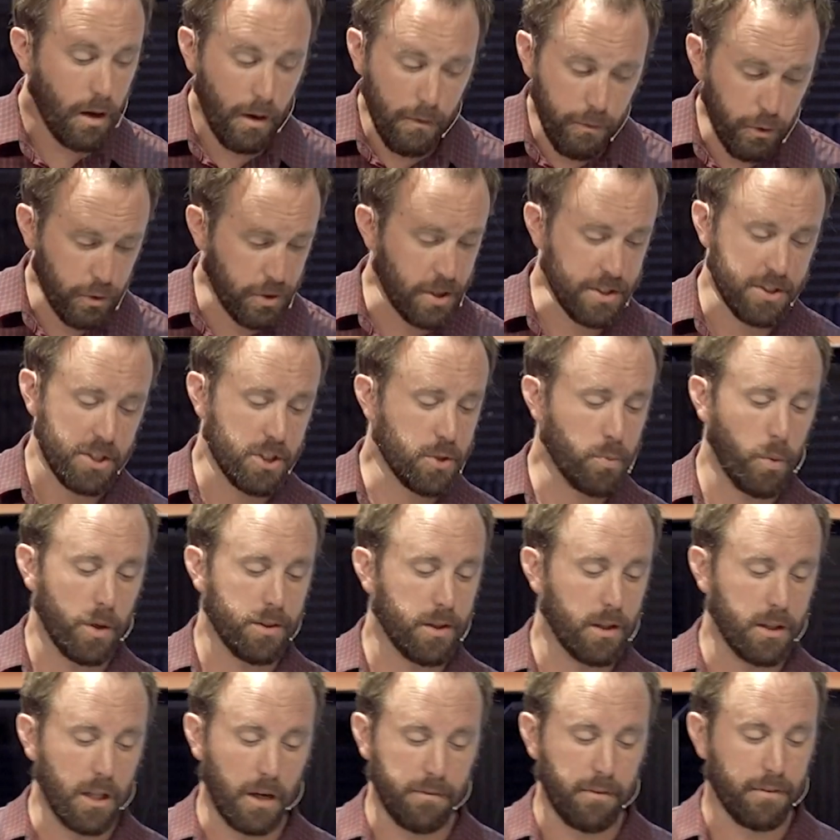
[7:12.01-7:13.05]
For this is what
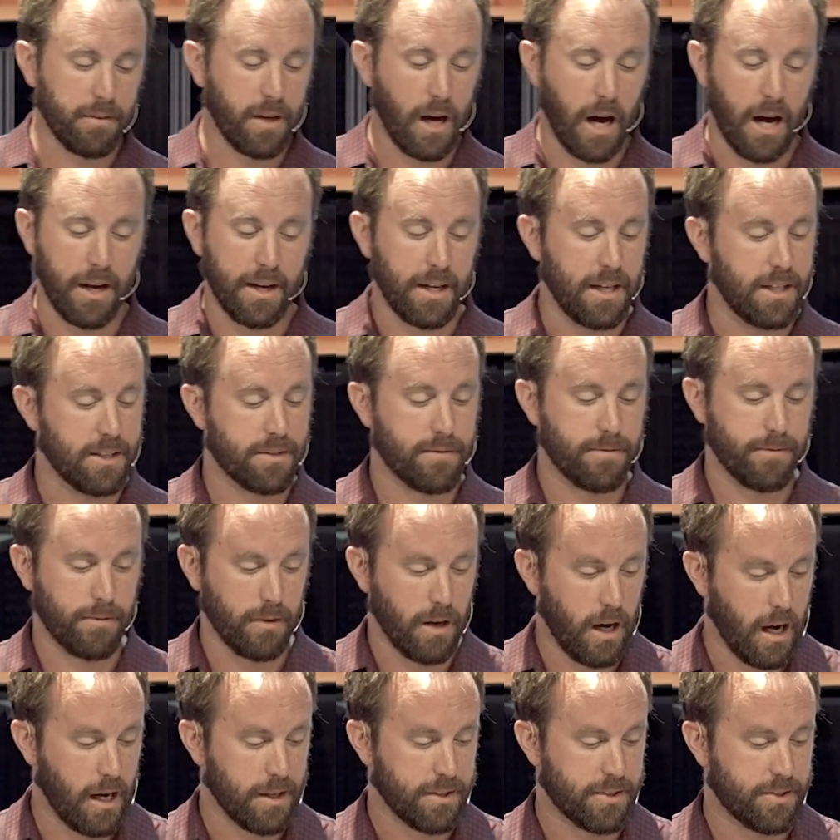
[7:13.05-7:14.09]
the love of God is for
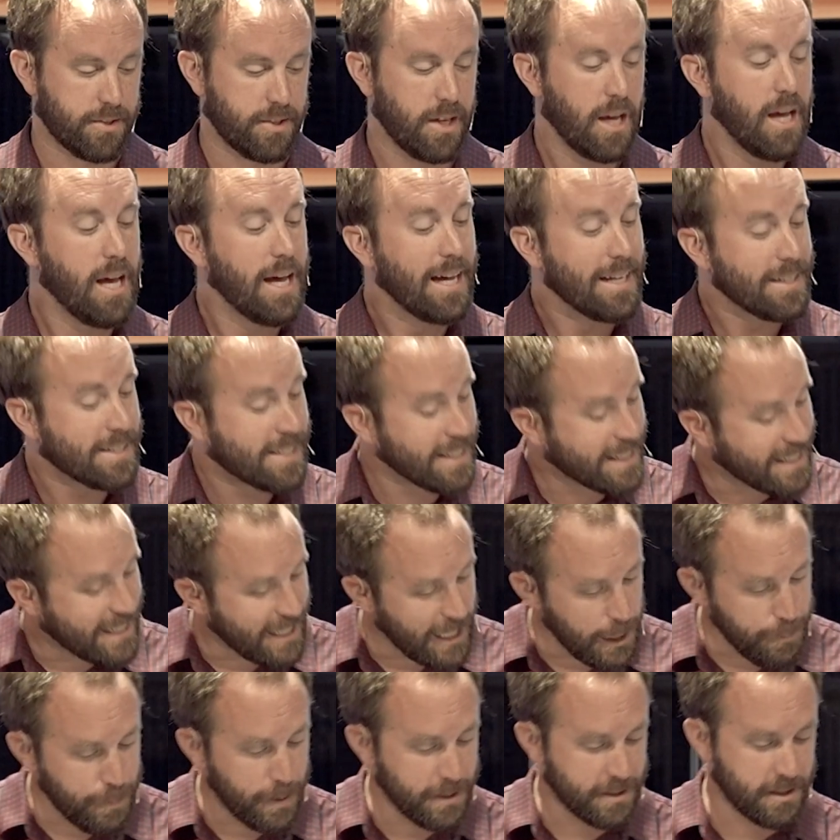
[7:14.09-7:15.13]
us, to
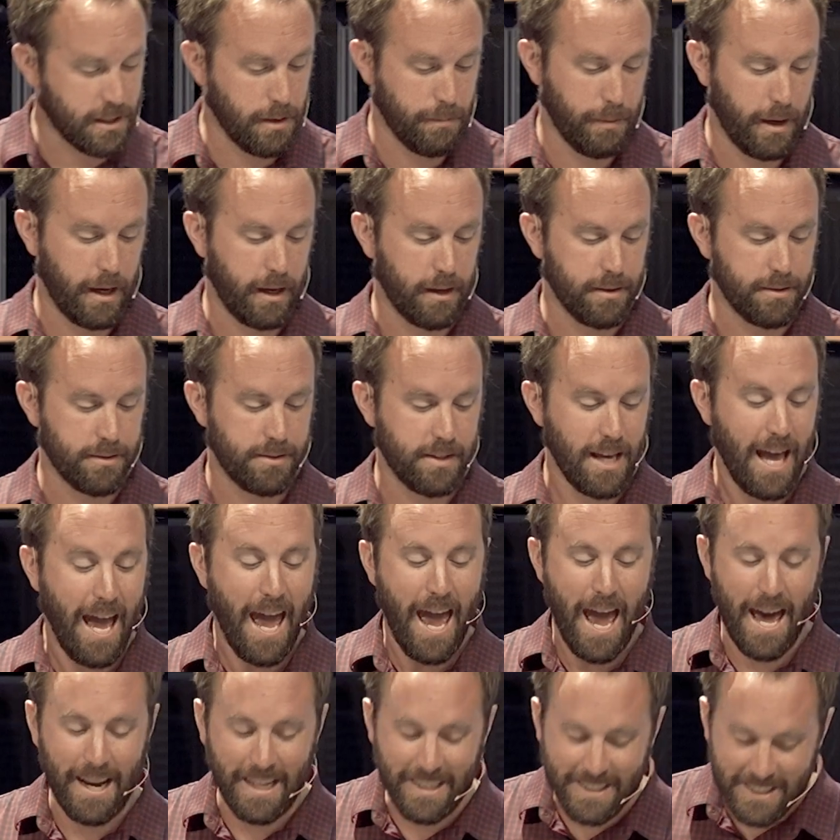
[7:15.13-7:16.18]
keep his commands.
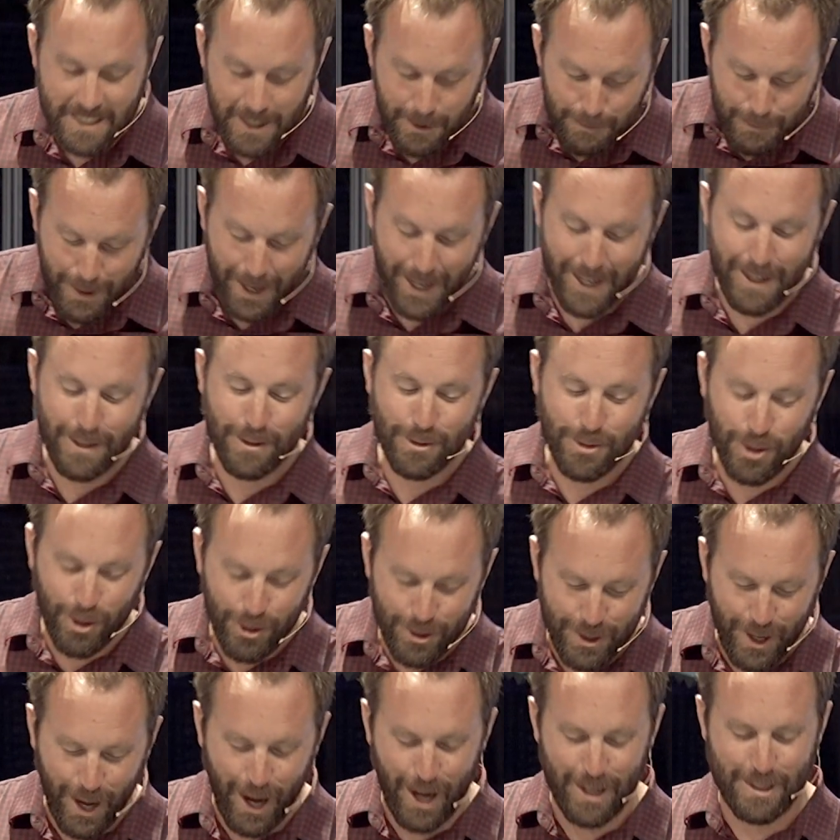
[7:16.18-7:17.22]
And his commands are
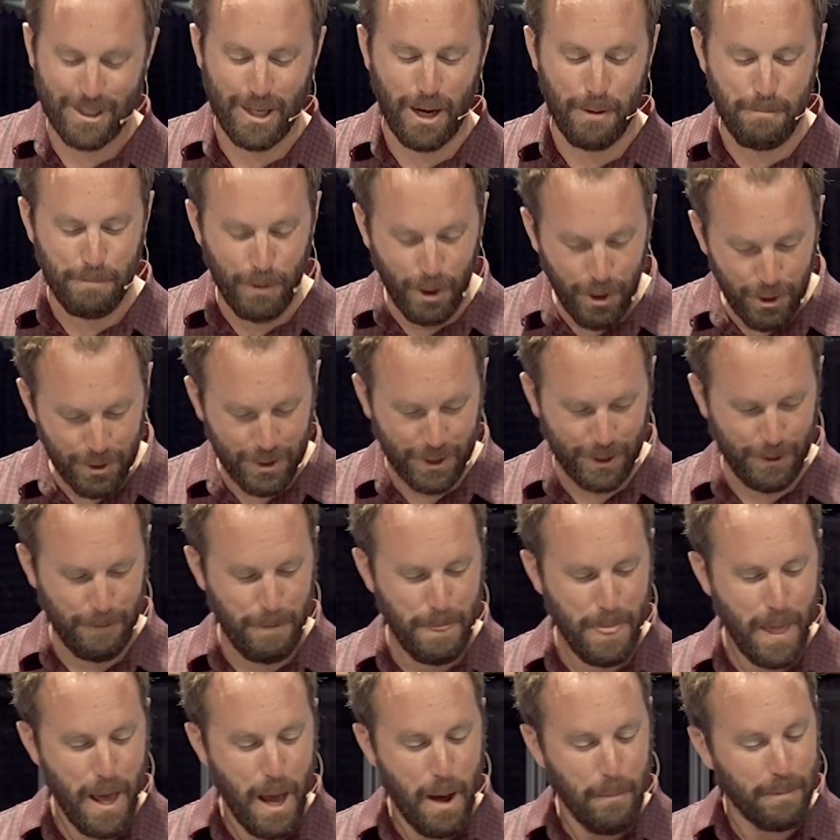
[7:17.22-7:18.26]
not a burden,
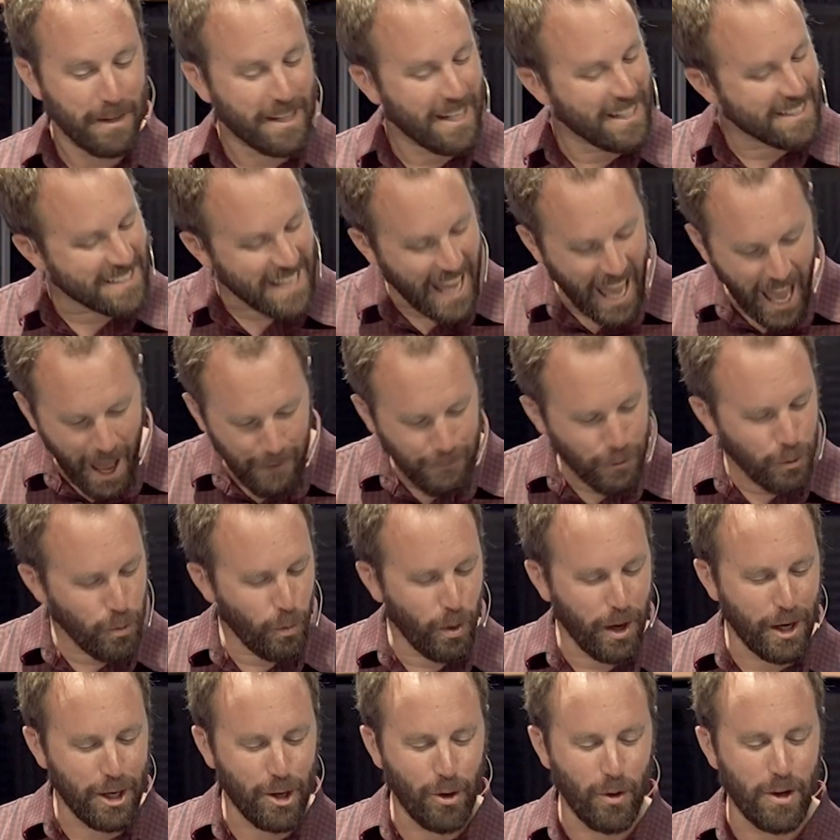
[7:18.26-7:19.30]
because
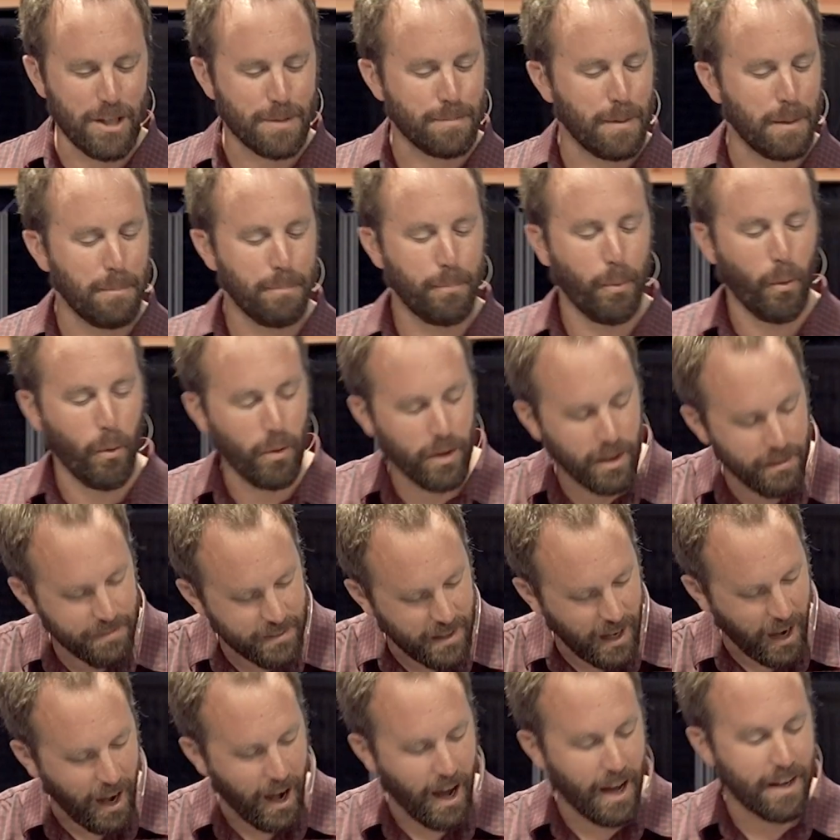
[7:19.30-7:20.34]
everyone who has been born of
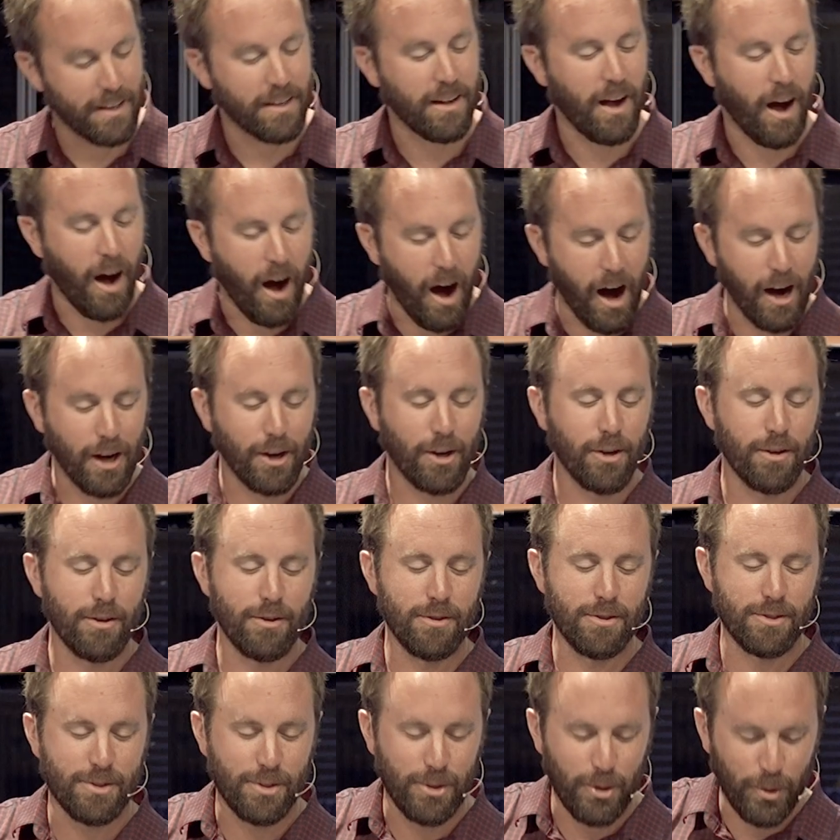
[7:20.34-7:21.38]
God
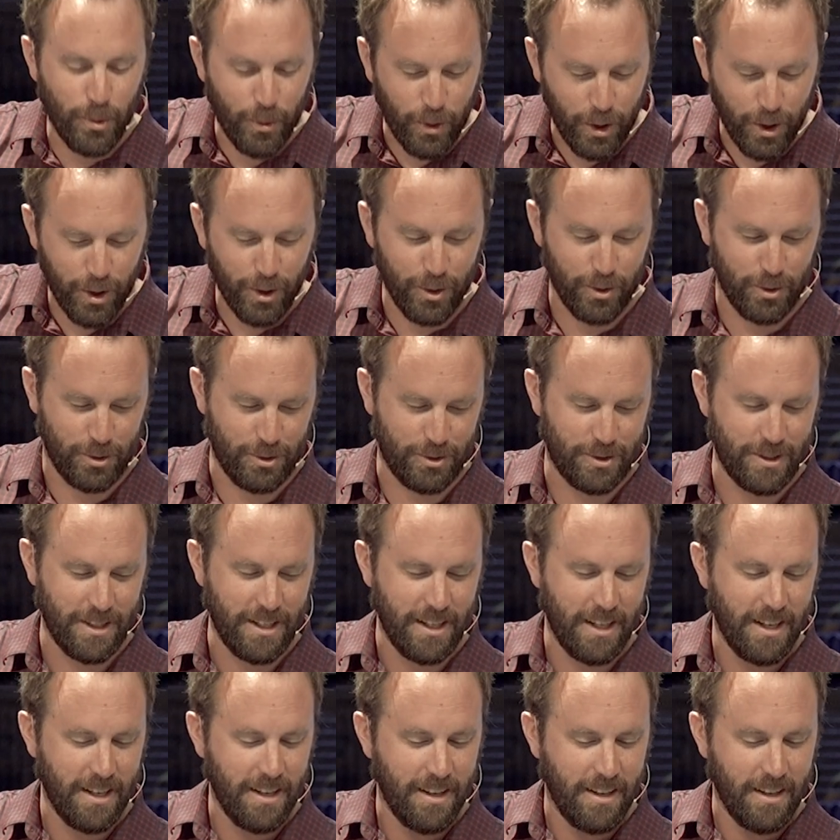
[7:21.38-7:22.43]
conquers the world.
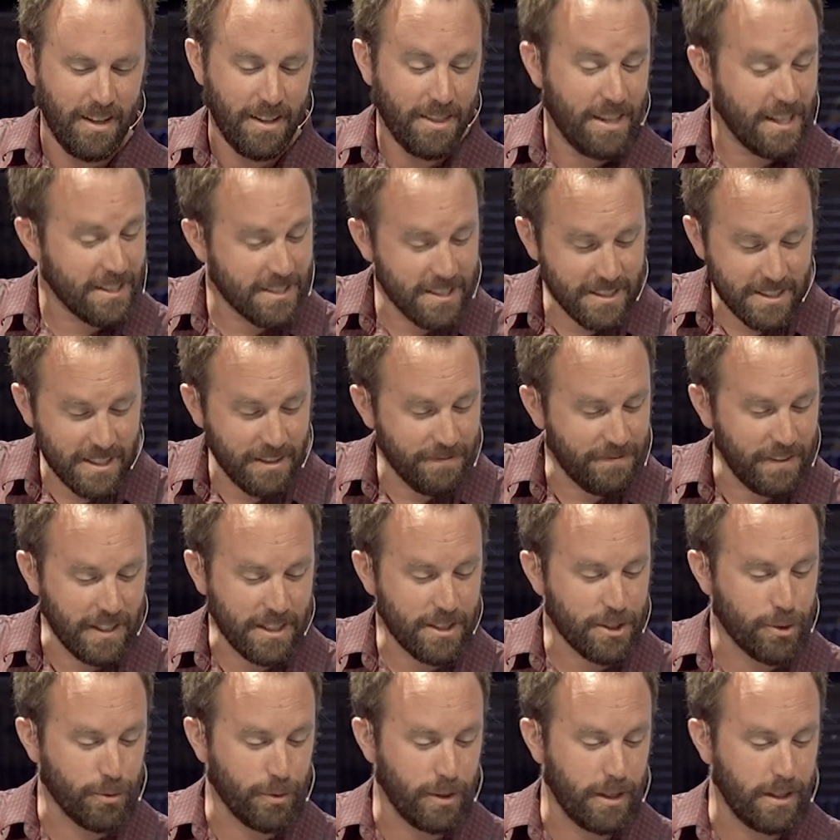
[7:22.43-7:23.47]
This is the
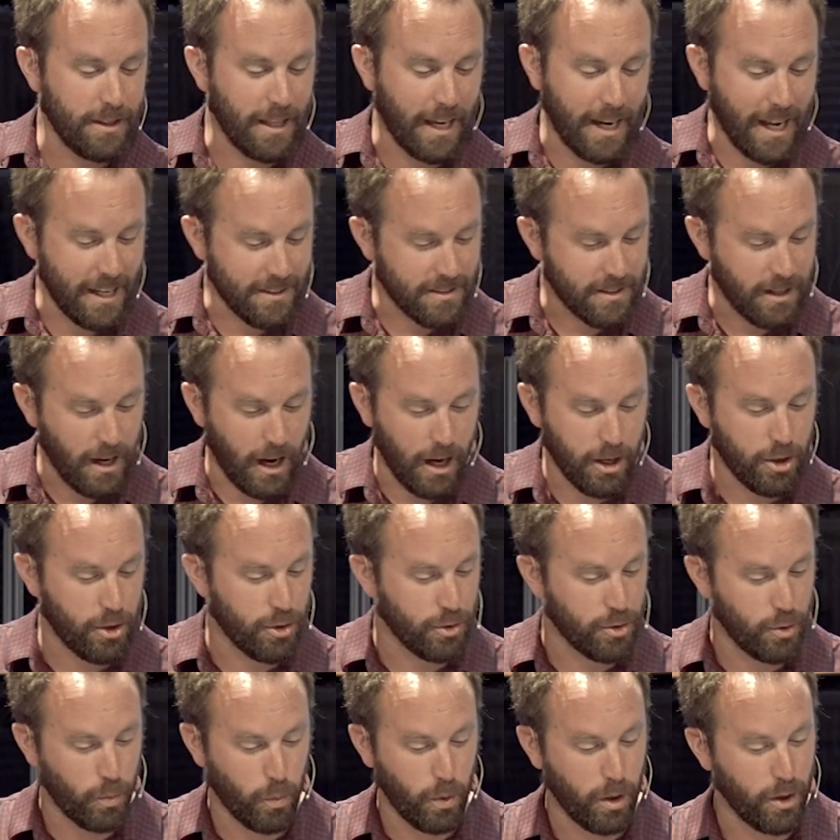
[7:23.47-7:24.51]
victory that has
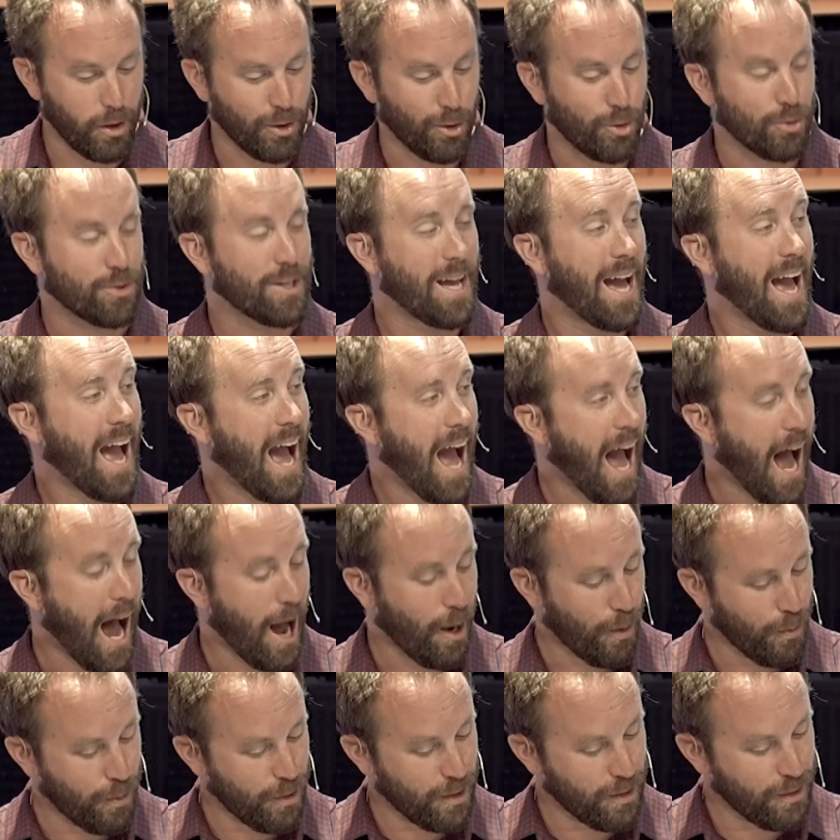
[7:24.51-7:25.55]
conquered the world,
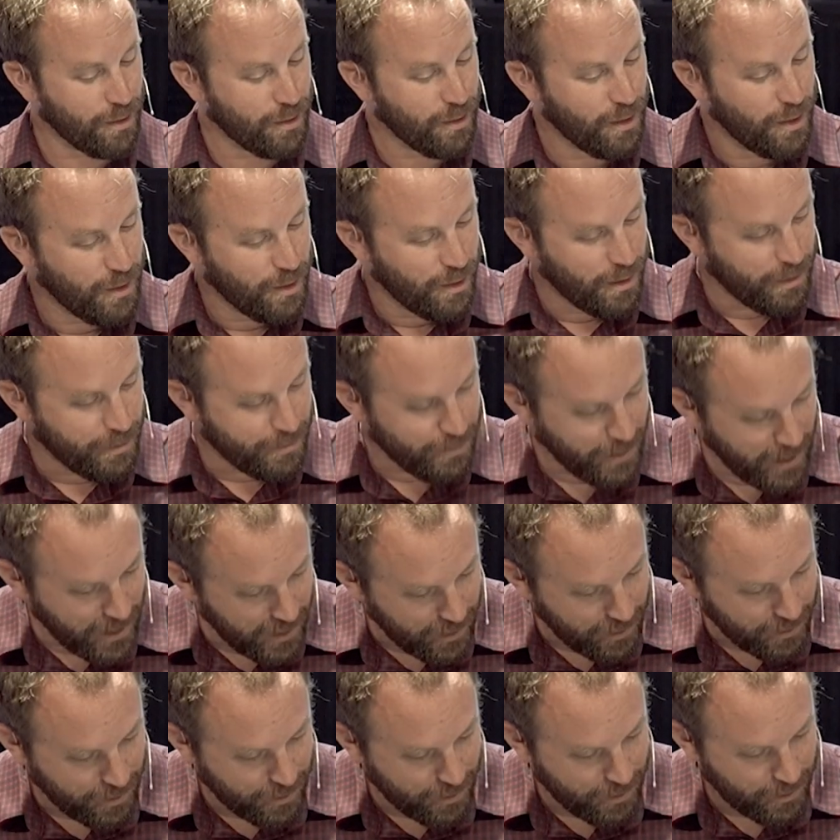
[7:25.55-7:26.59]
our
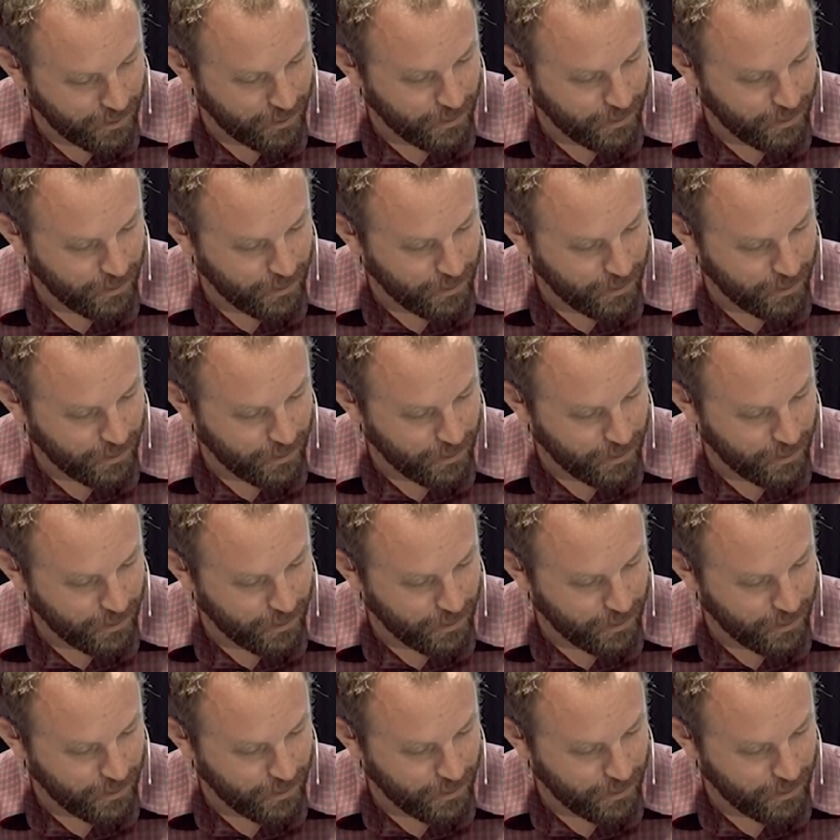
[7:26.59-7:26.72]
faith.